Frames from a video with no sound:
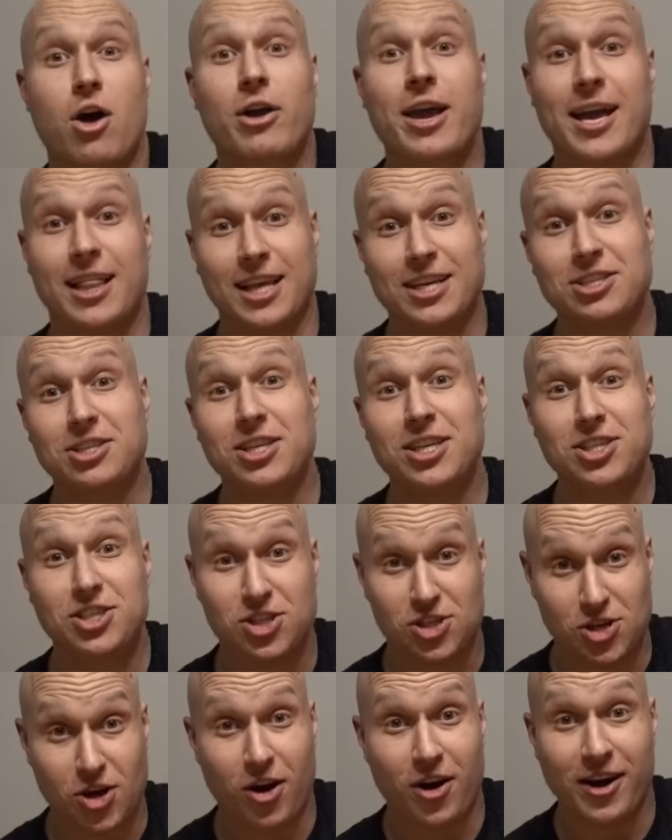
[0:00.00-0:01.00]
Okay, let's get
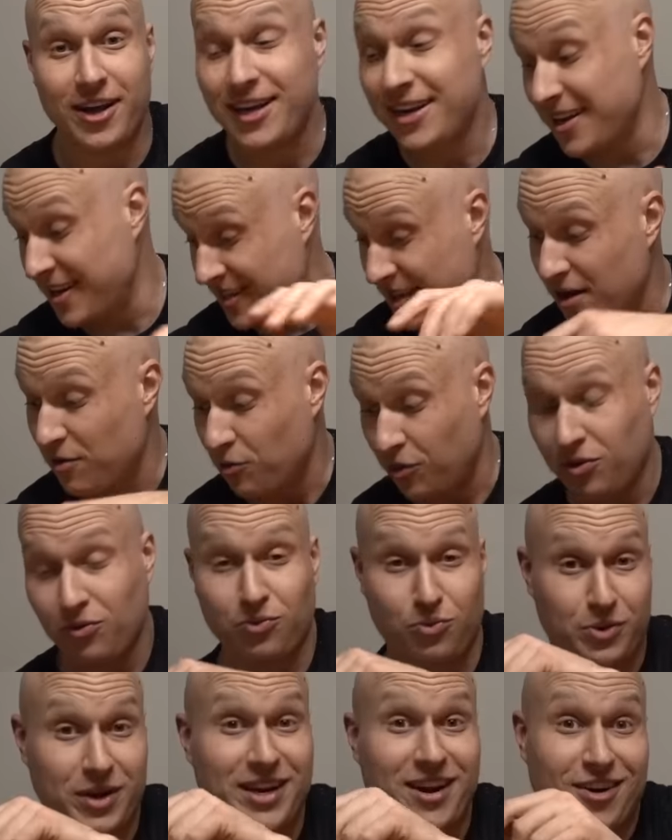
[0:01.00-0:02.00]
started and then we'll
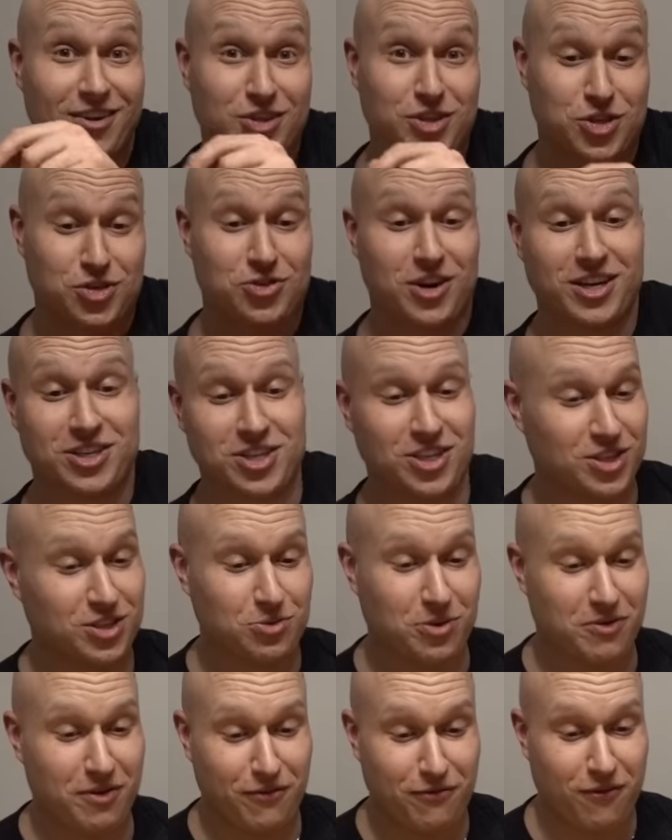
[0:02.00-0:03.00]
read our instructions
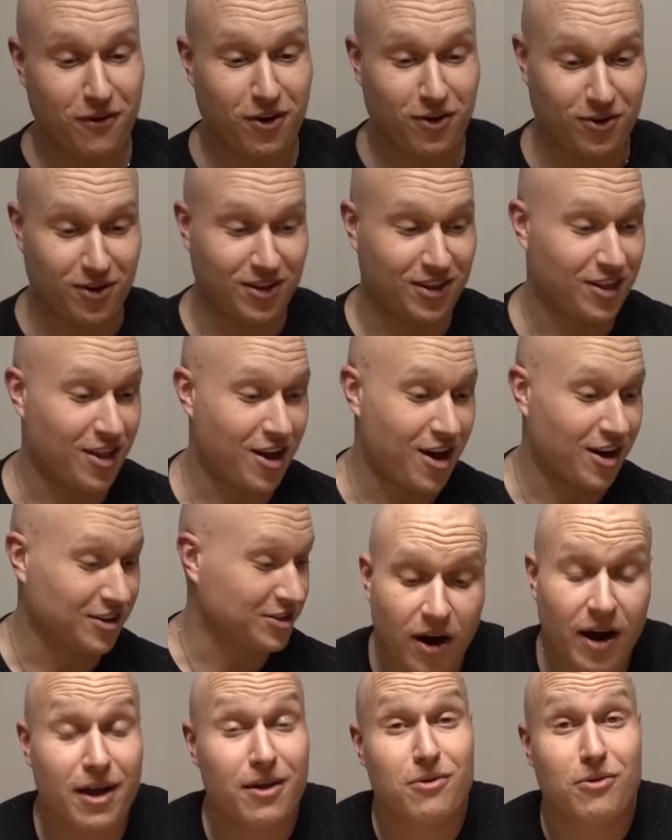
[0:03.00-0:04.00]
when we follow along. All
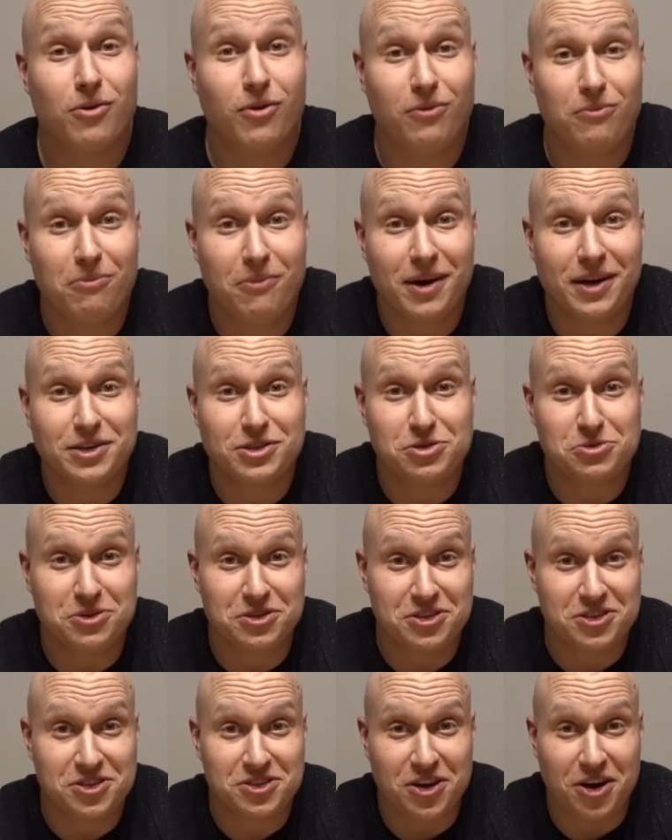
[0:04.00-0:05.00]
right, might as well
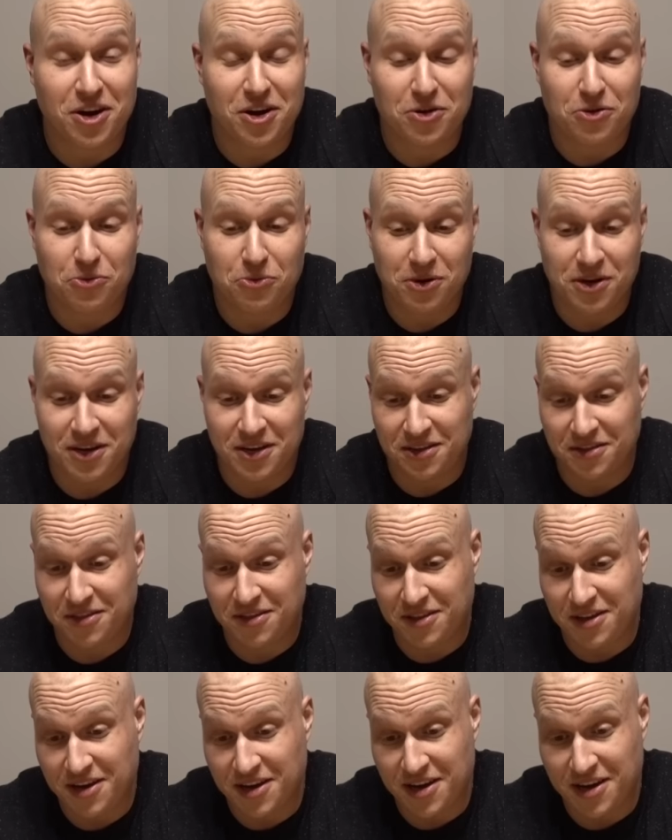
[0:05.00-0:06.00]
start with
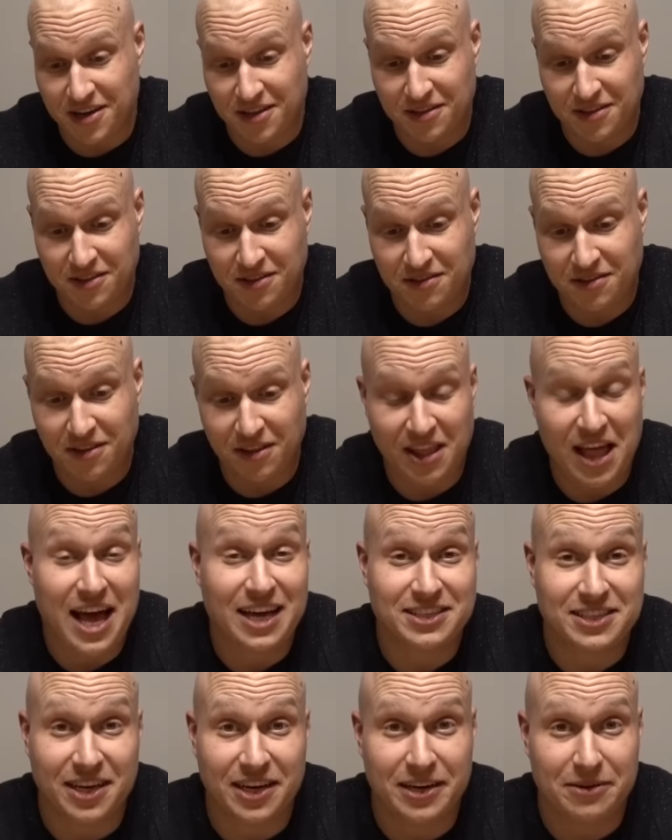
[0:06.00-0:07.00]
the
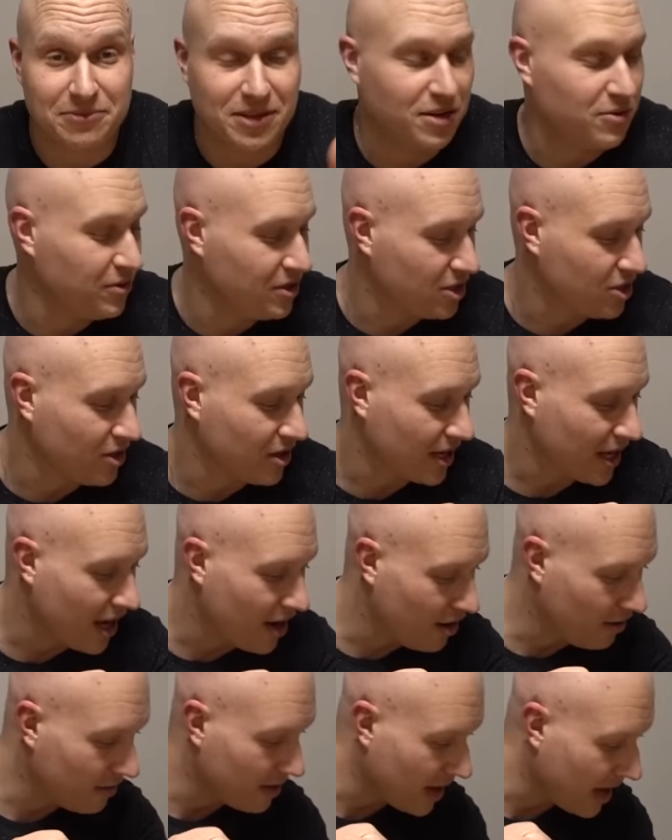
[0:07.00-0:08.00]
last item that we took
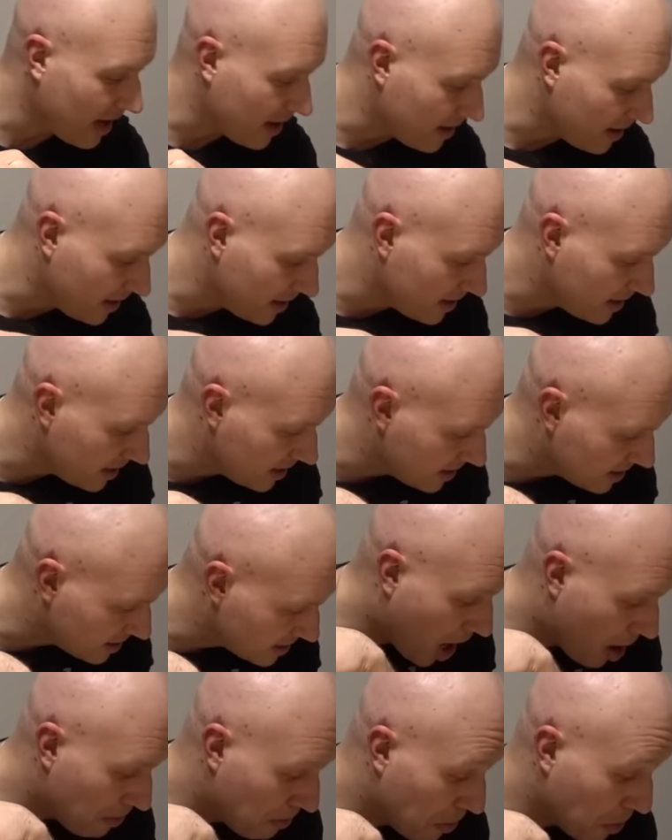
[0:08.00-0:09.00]
out, and it is
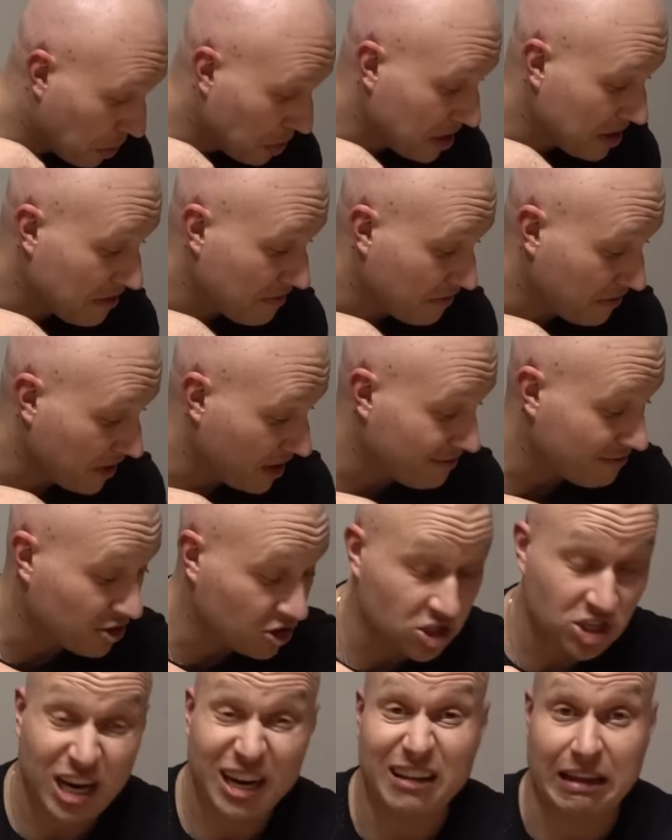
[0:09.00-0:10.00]
a pudding flavored
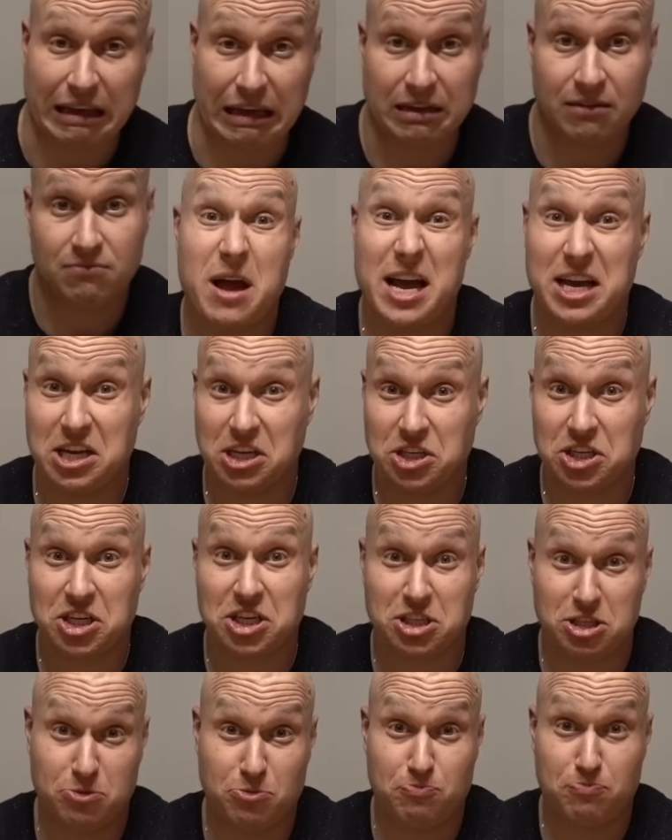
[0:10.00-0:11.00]
jelly. Packaging
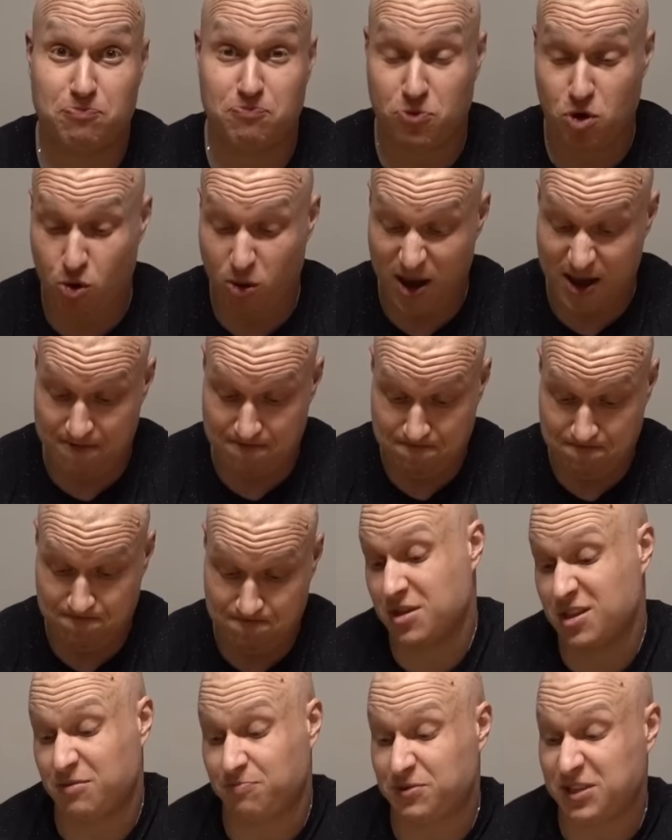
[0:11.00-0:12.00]
is quite
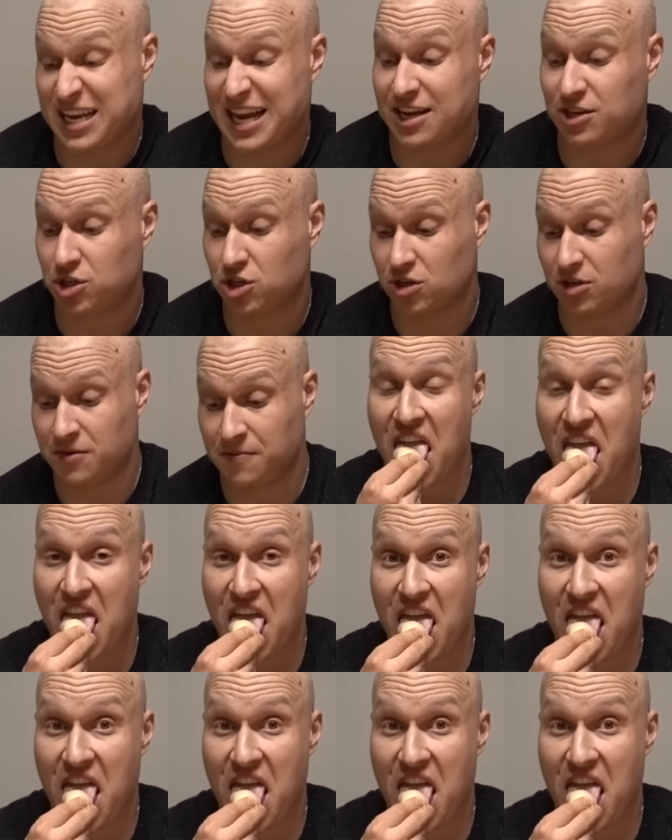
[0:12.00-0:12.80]
substantial.